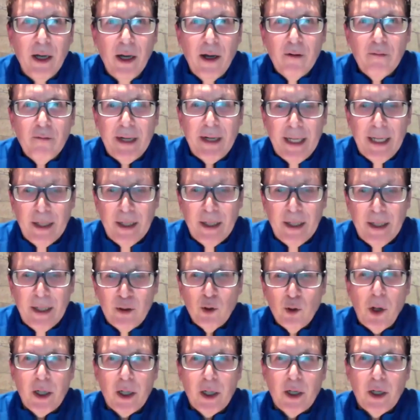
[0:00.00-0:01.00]
financial
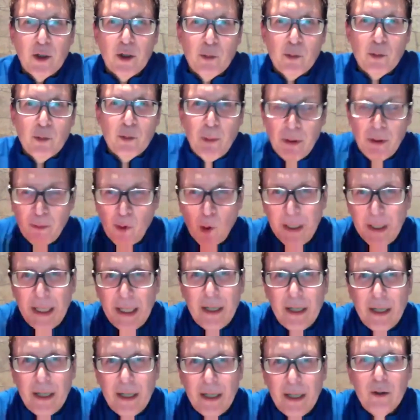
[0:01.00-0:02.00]
markets before we
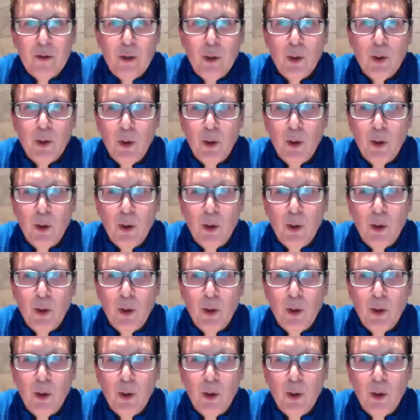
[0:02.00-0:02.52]
get into